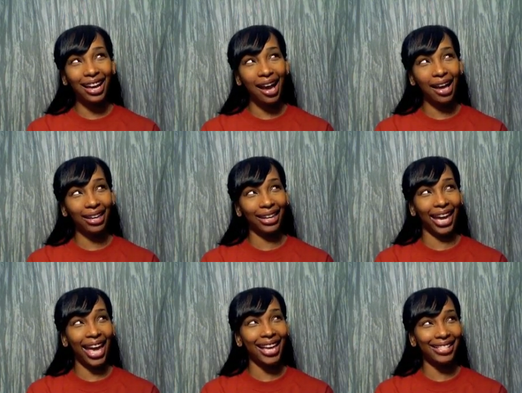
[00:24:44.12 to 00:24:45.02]
I
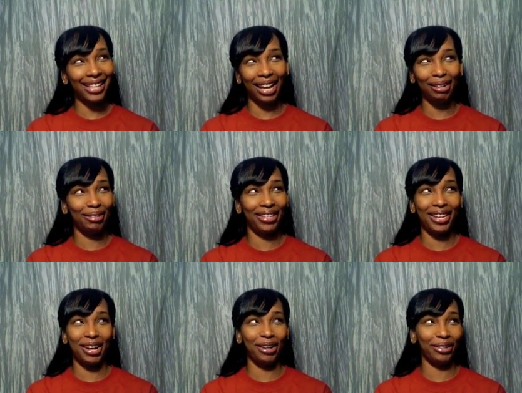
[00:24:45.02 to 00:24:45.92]
guess I
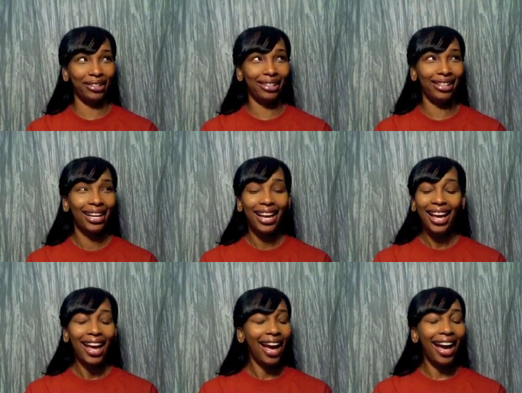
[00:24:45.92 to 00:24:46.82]
don't know.
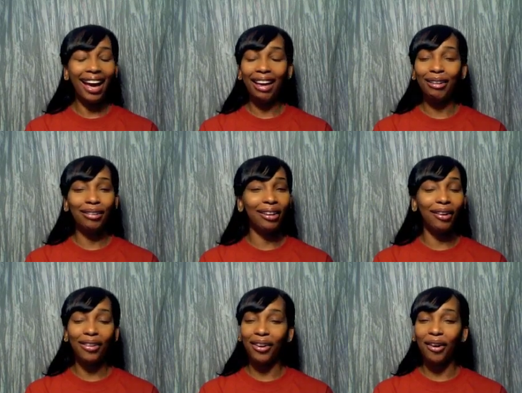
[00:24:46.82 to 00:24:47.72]
I don't know,
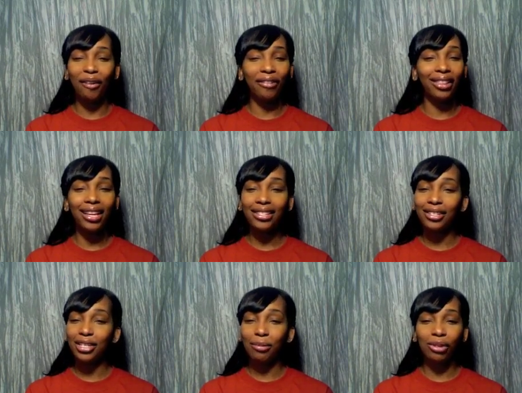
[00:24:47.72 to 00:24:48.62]
y'all.
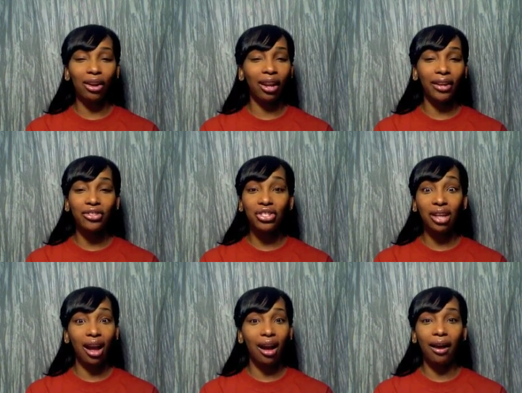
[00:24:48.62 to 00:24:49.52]
Relationships are like
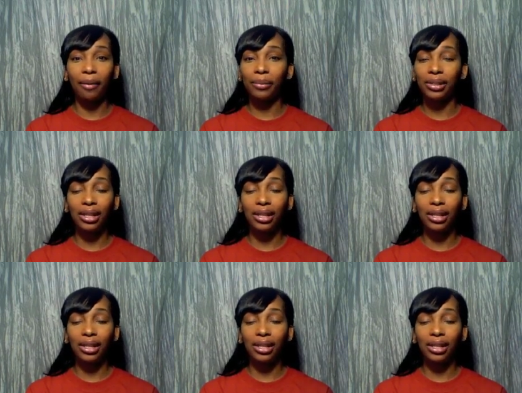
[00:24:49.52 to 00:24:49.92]
jobs.